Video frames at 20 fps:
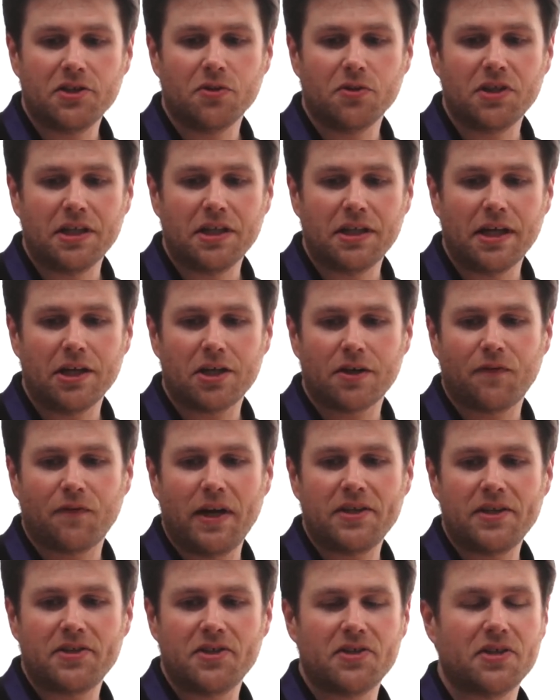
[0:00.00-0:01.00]
you'll need
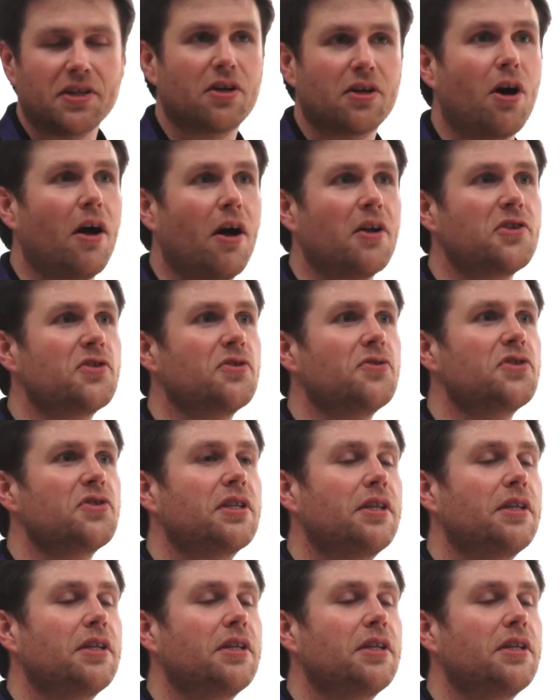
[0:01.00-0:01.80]
interfaces and consoles,